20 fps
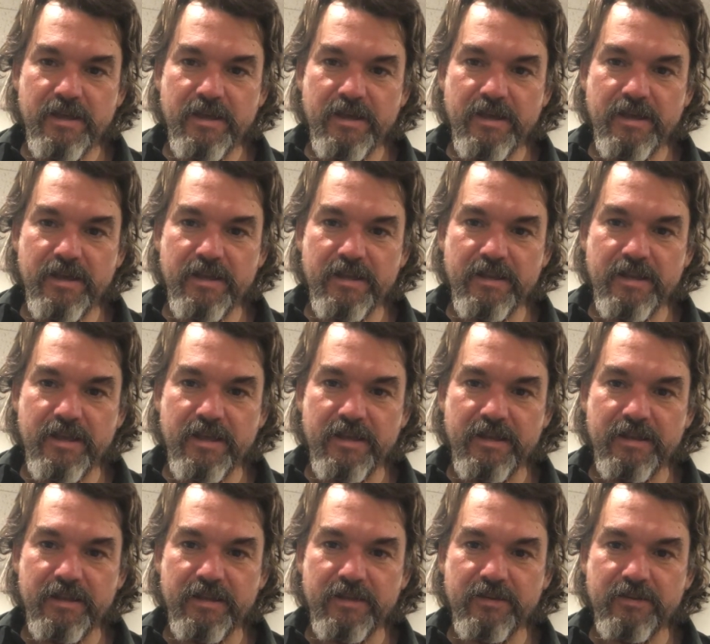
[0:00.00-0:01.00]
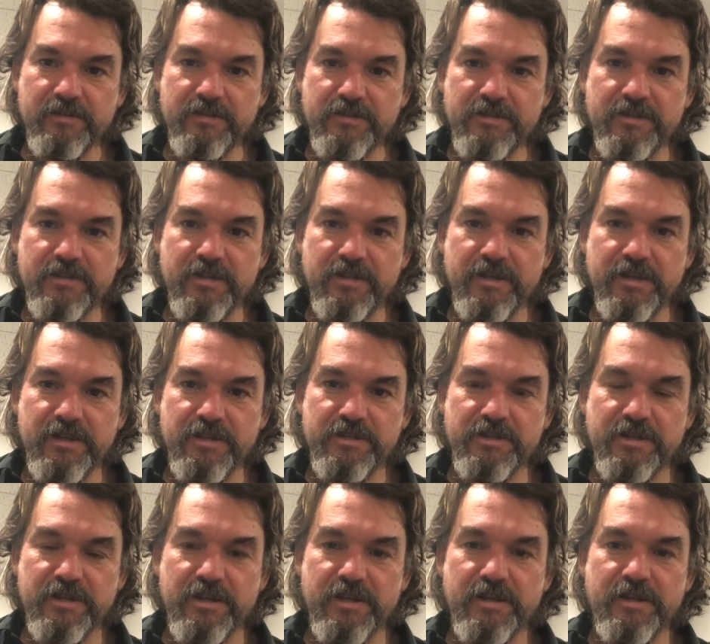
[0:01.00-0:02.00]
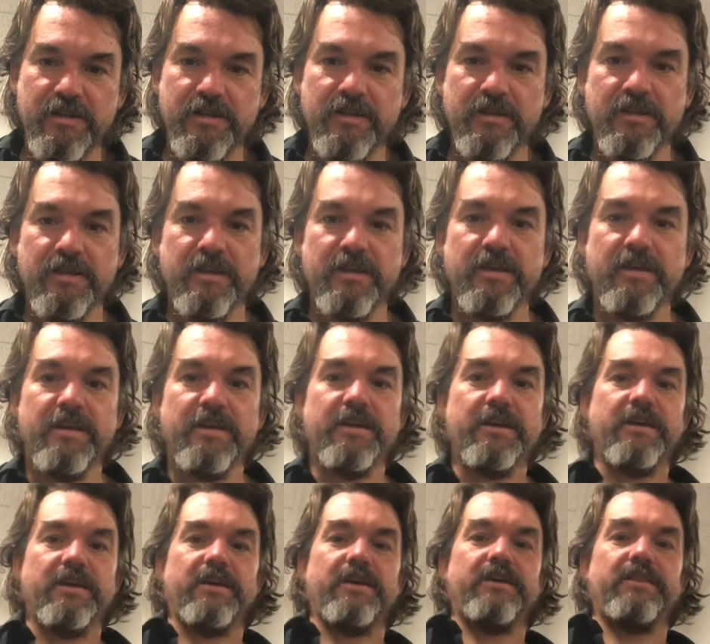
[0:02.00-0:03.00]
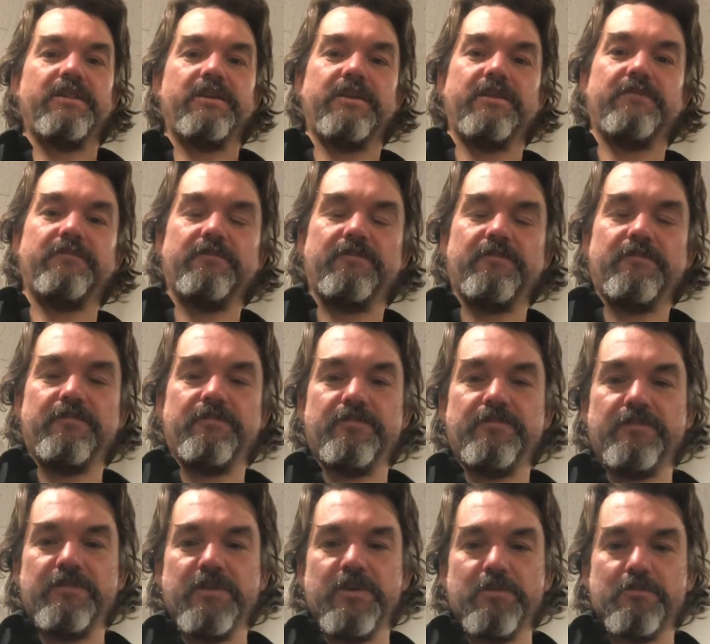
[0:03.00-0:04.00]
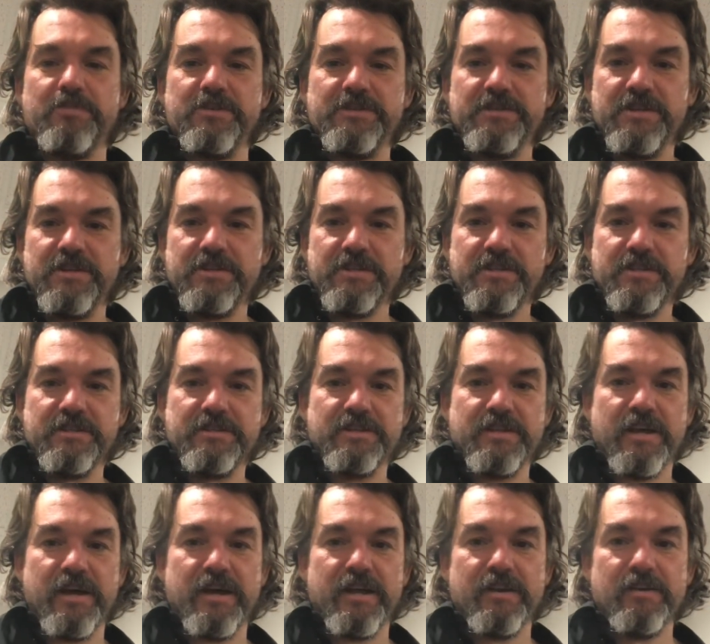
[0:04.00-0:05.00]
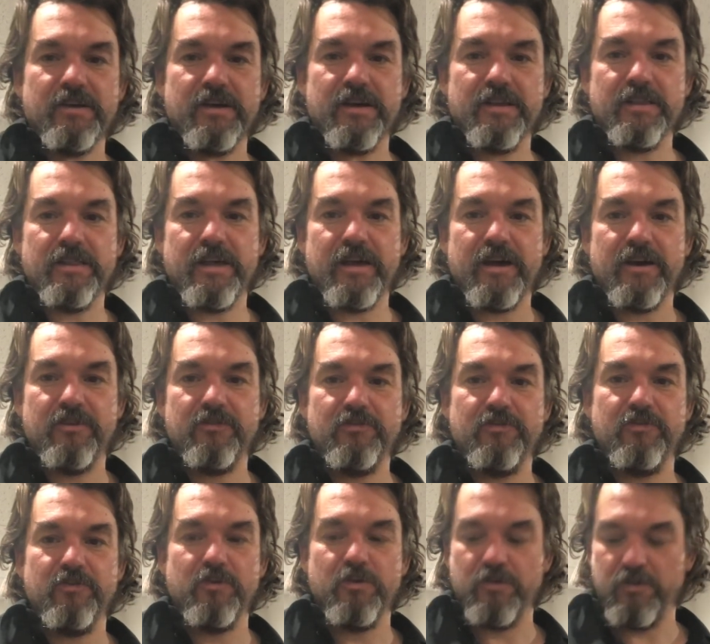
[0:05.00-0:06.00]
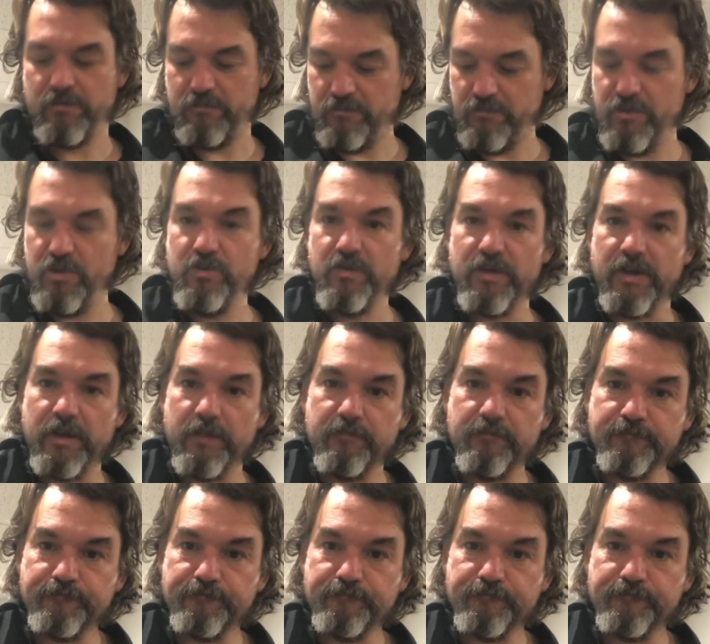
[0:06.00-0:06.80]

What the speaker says: And then you just hinge it in, and then your position's gotta allow for muting.